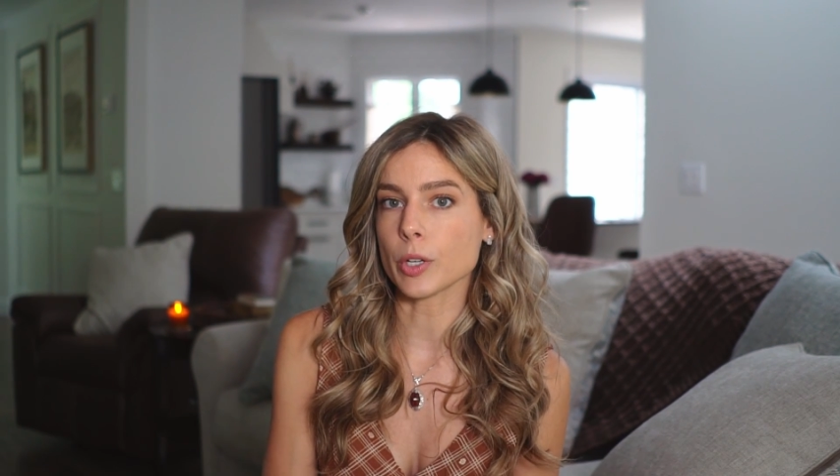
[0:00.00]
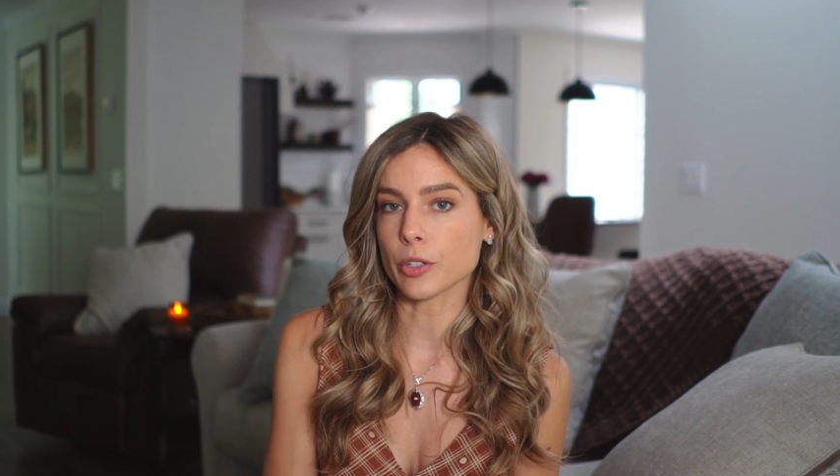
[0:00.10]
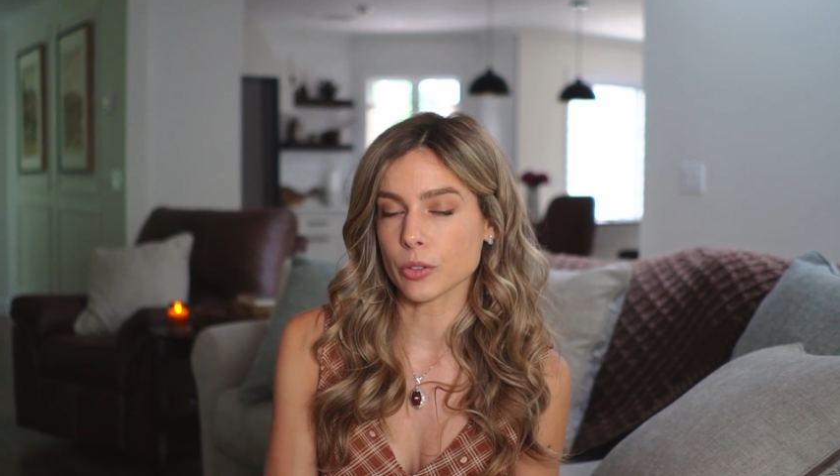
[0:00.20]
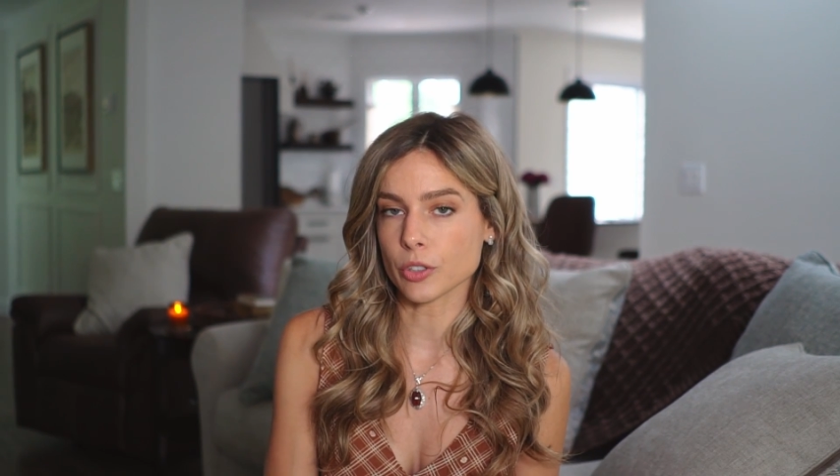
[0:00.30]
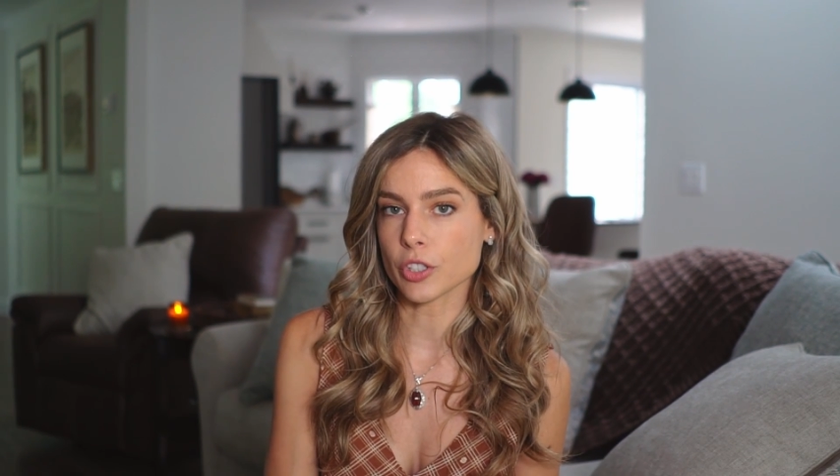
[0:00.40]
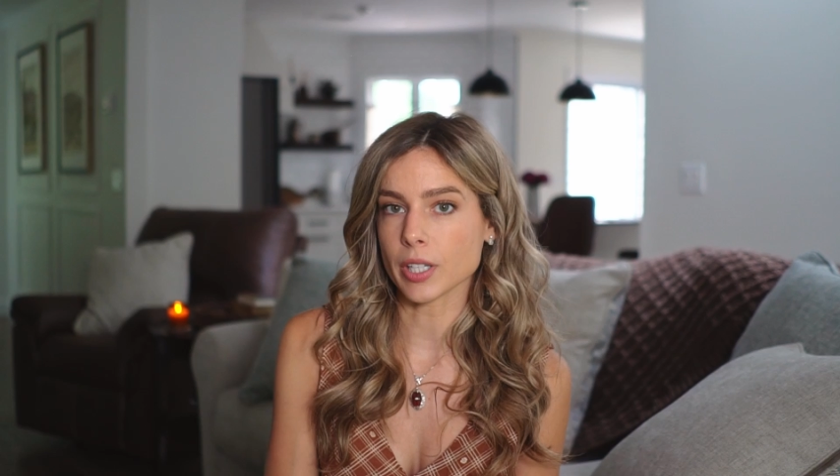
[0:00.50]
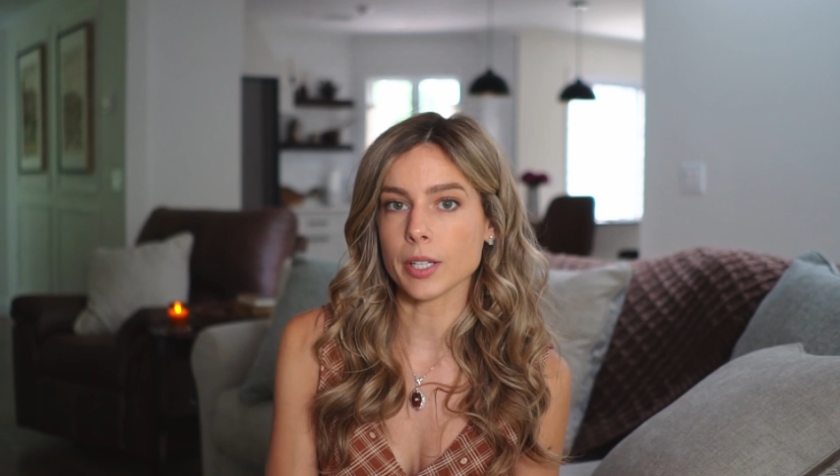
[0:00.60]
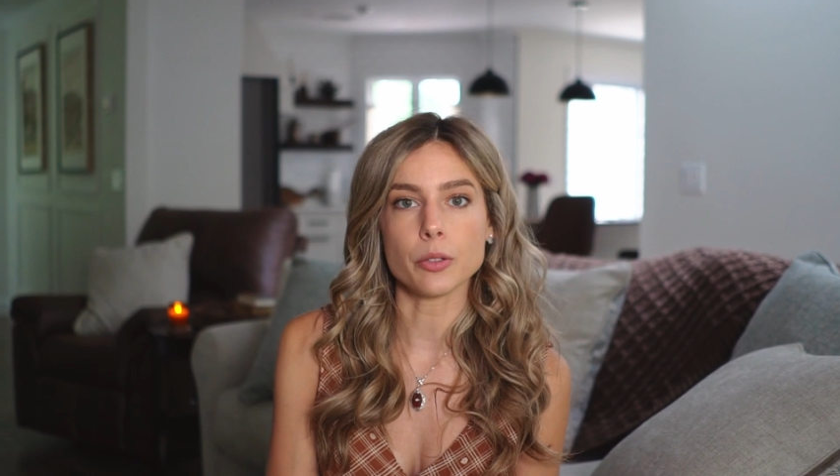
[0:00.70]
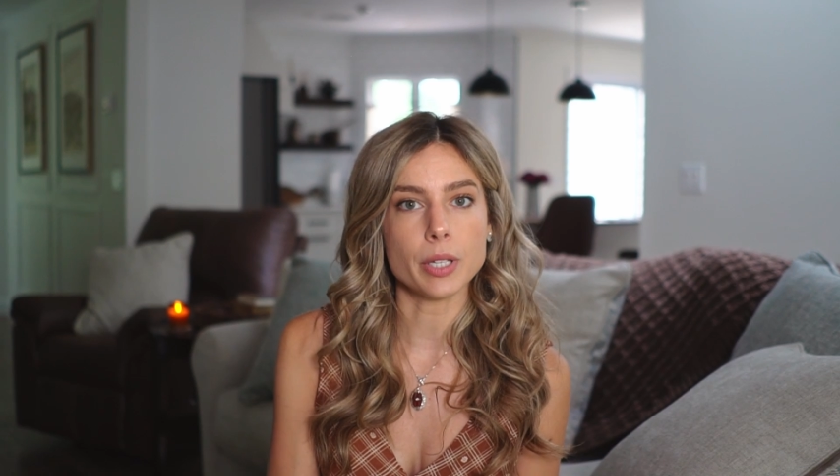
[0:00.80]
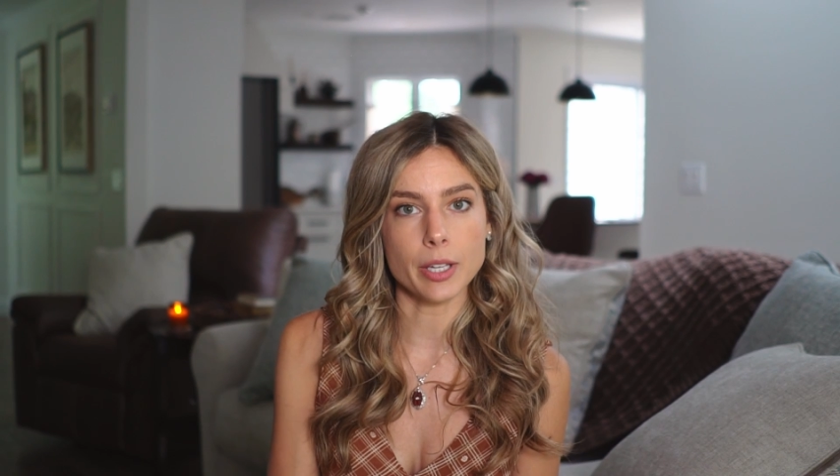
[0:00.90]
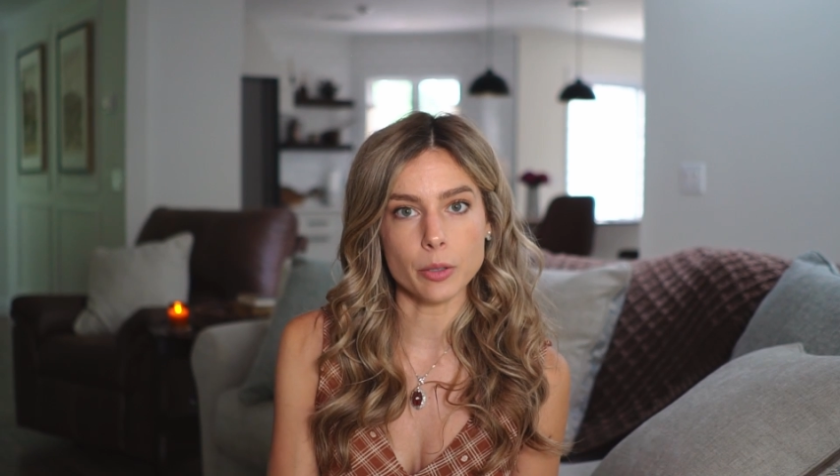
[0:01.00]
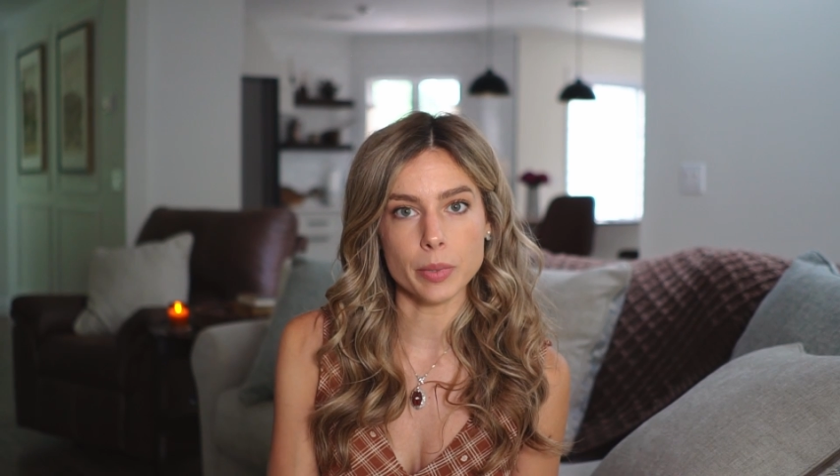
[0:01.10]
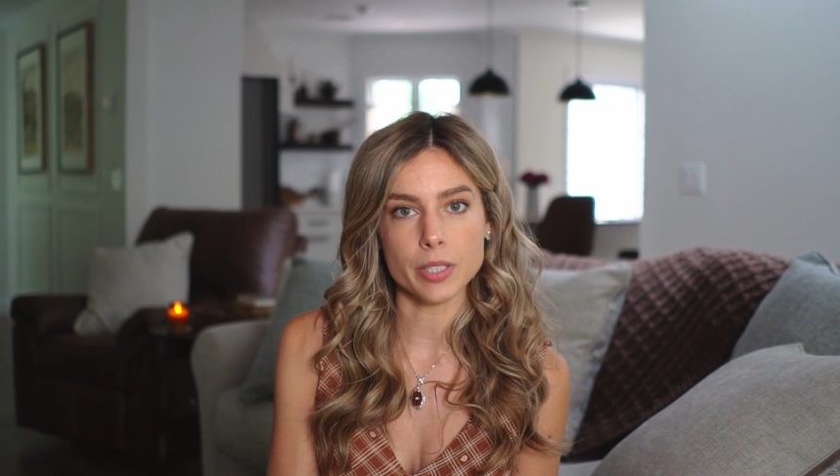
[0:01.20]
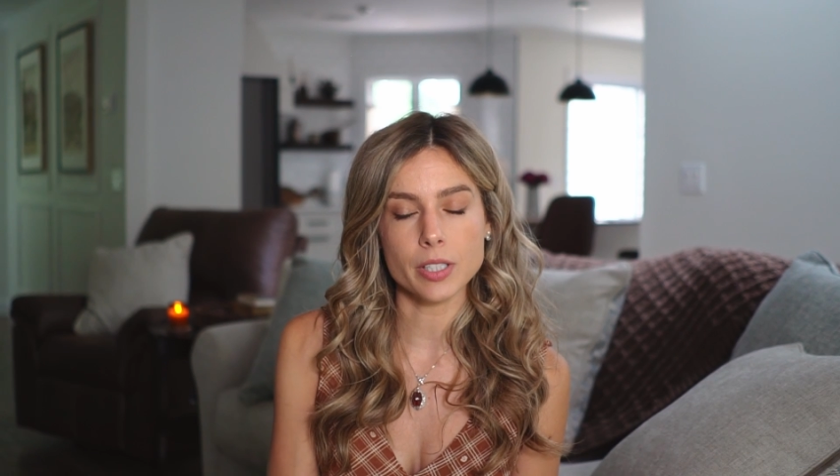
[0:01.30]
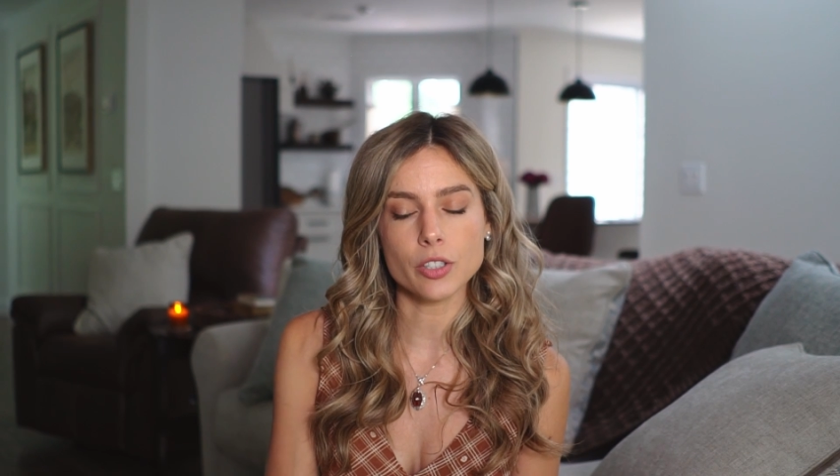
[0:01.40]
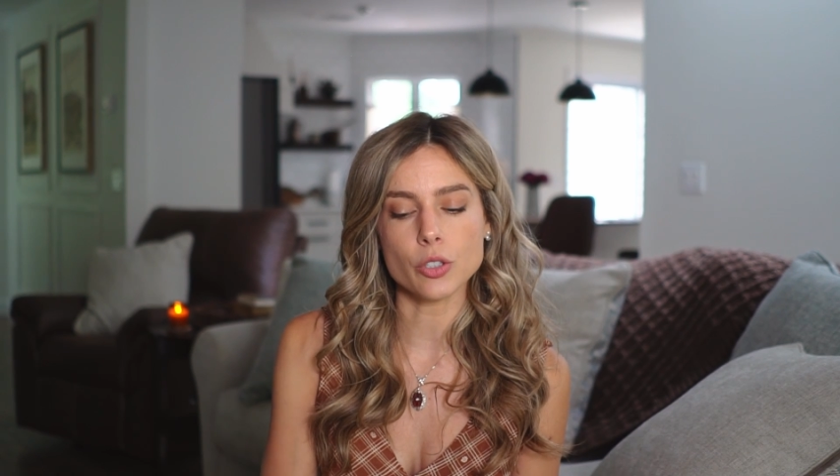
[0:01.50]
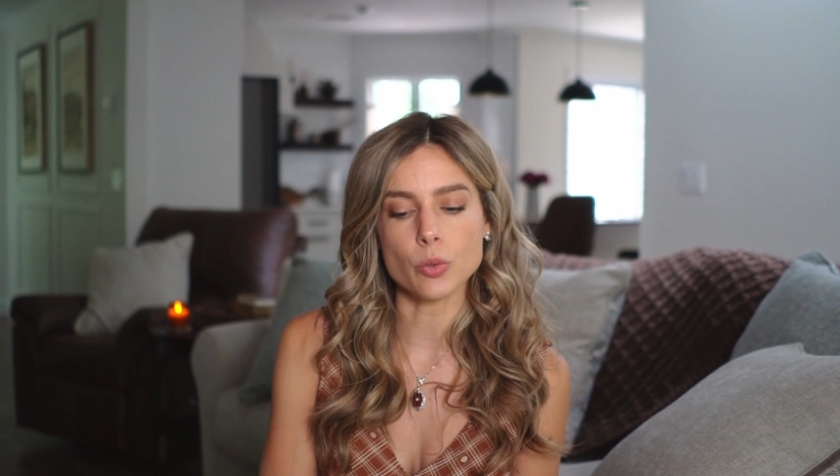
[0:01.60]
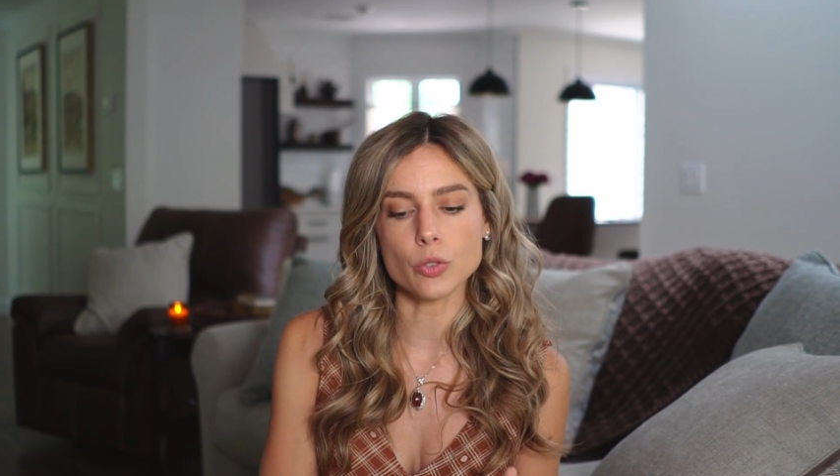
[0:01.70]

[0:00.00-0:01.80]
when you're launching a new candle business.